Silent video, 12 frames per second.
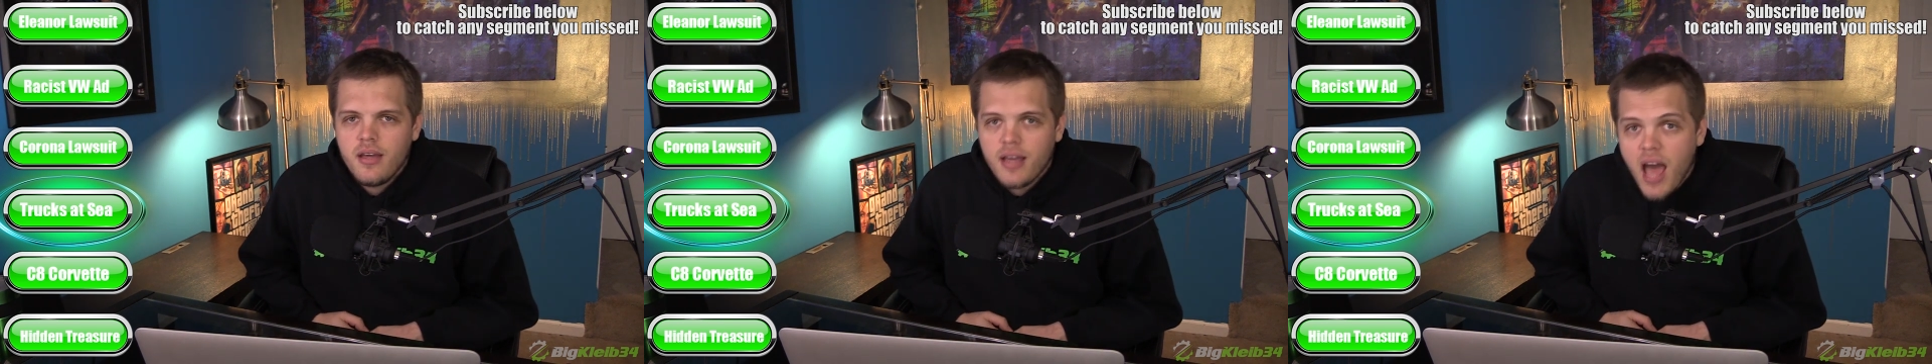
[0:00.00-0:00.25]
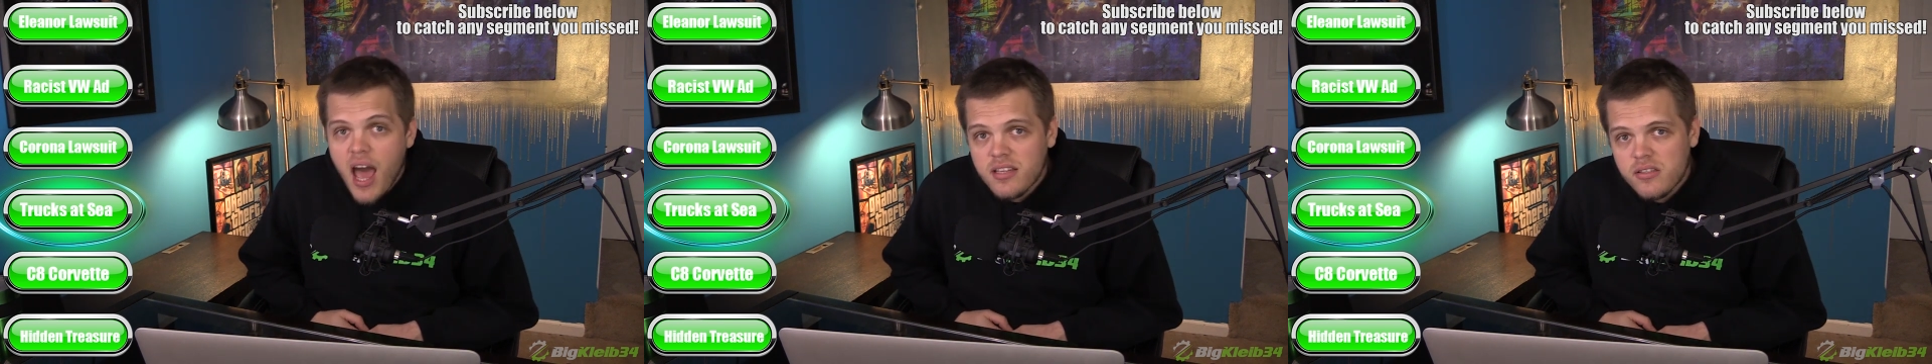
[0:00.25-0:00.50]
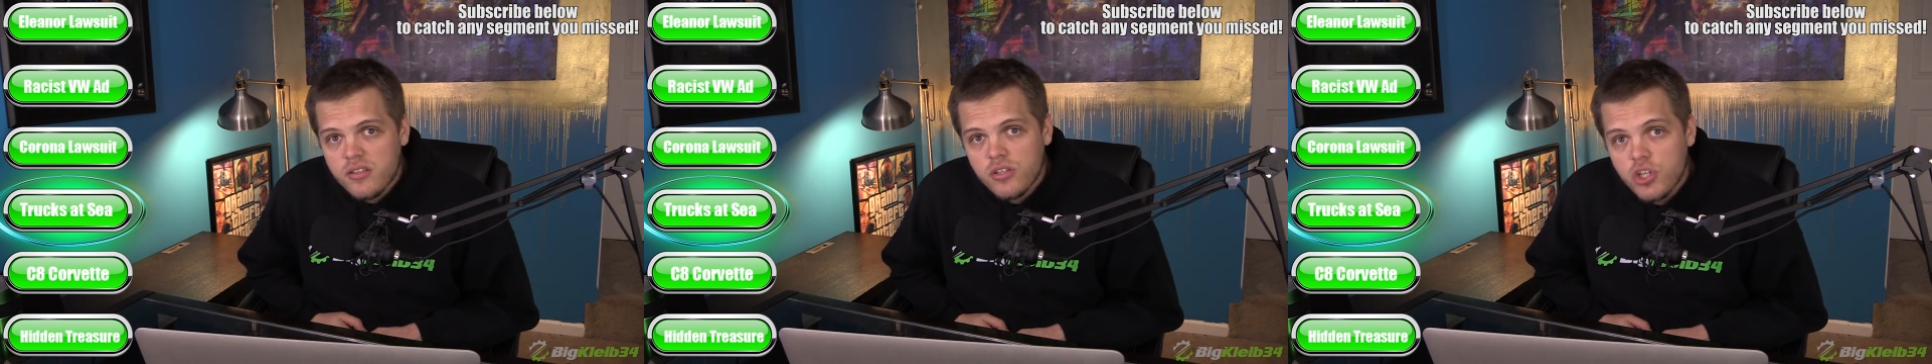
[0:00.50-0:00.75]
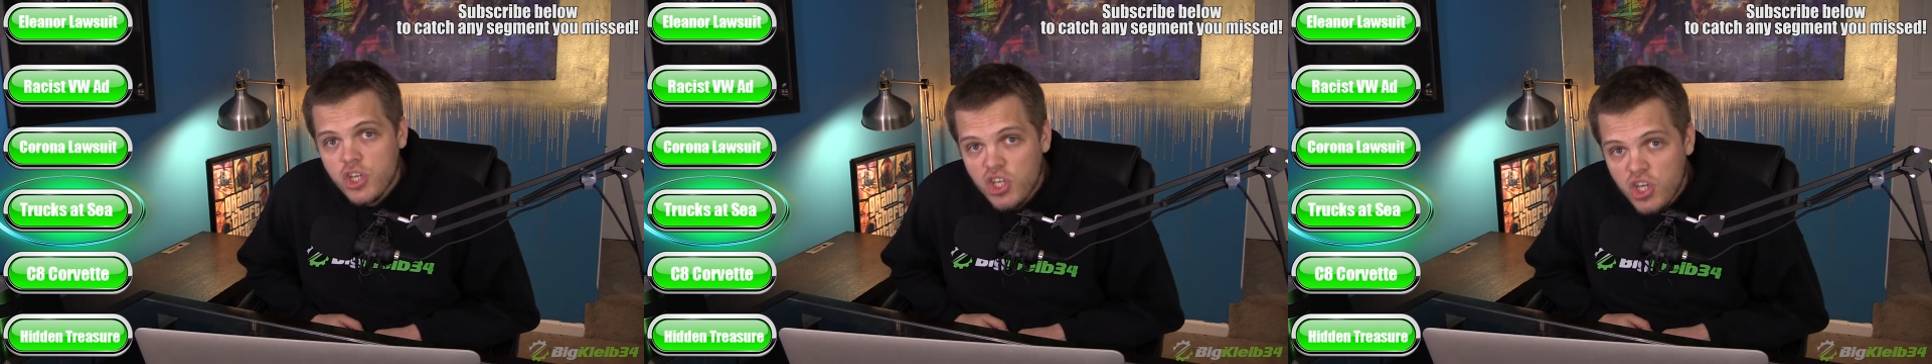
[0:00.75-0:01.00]
Guys,
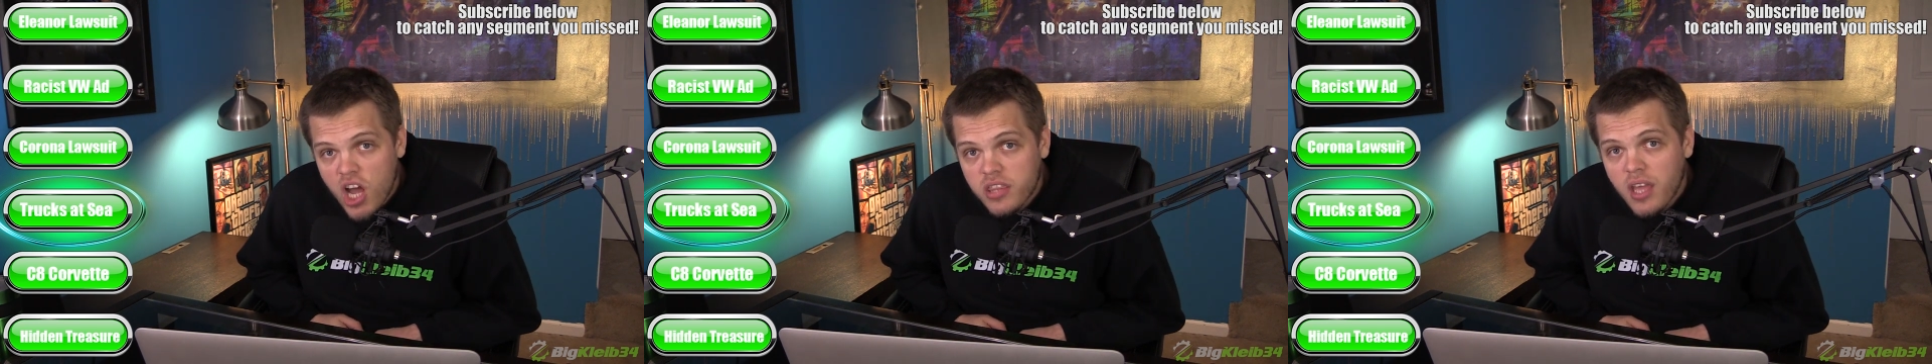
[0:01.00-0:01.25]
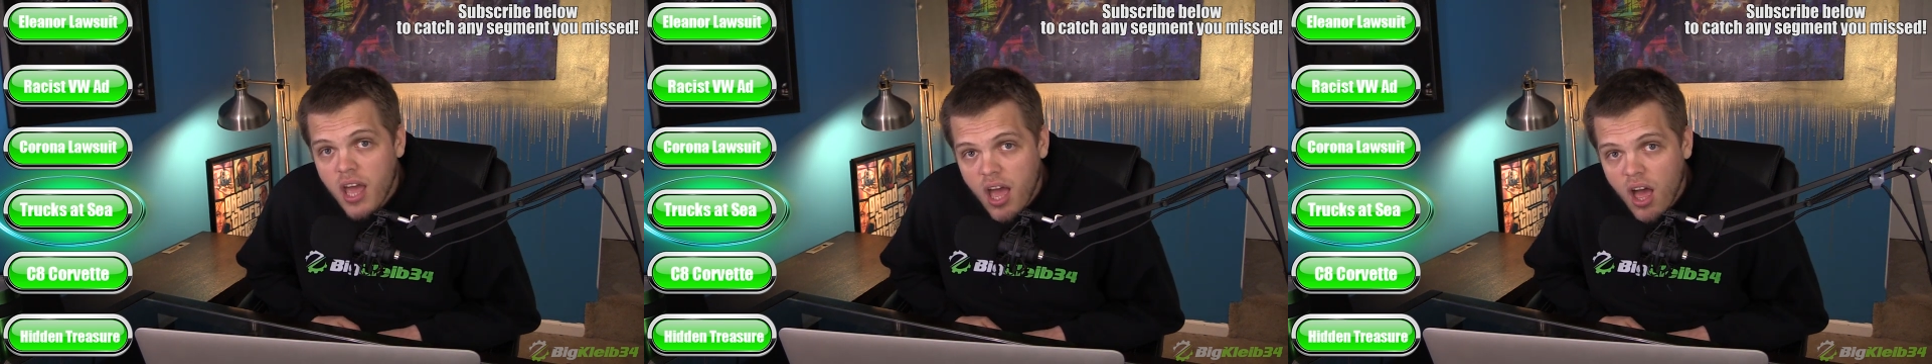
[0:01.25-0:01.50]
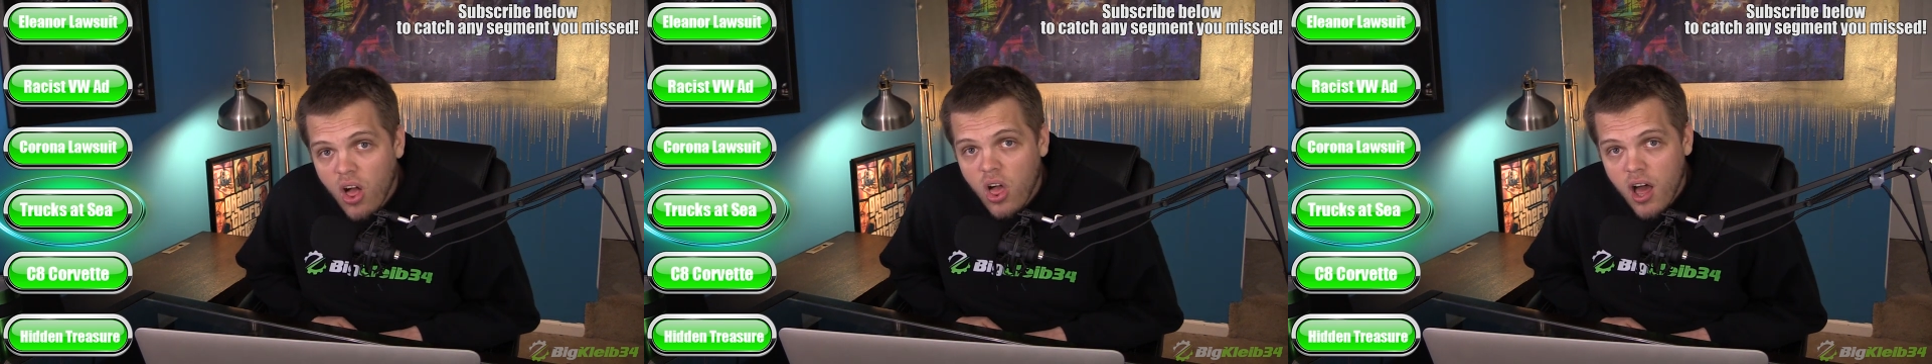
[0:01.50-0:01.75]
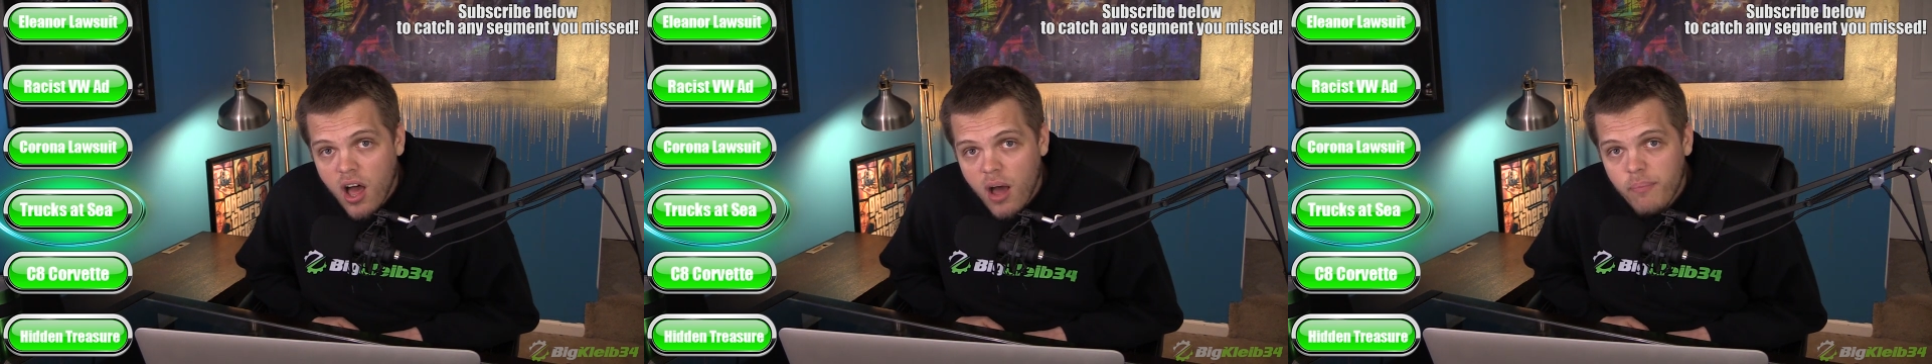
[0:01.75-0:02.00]
shut the hell
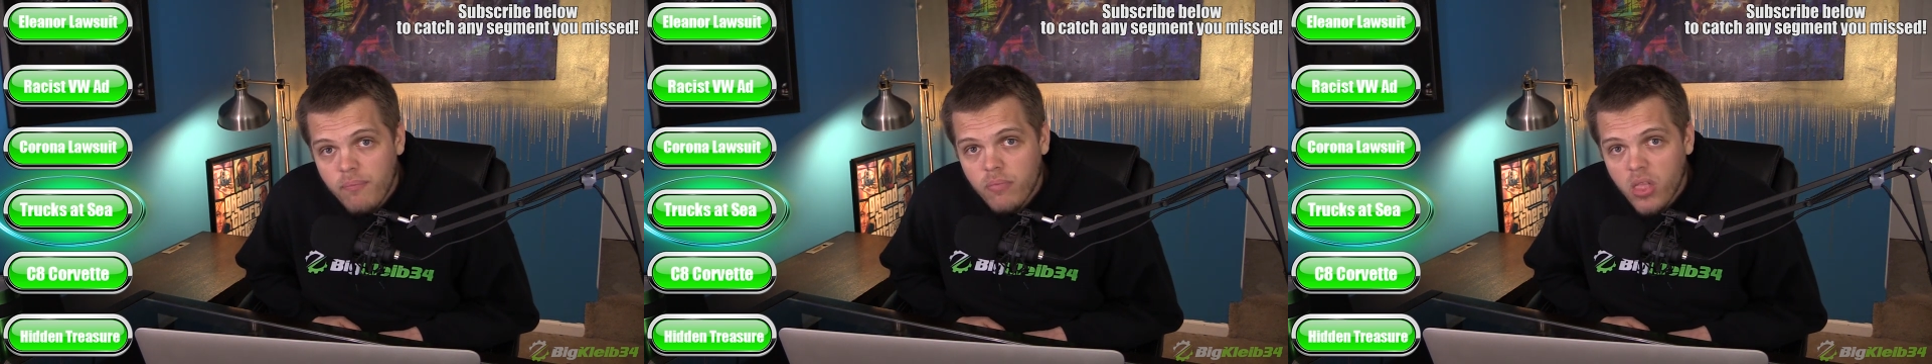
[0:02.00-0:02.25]
up.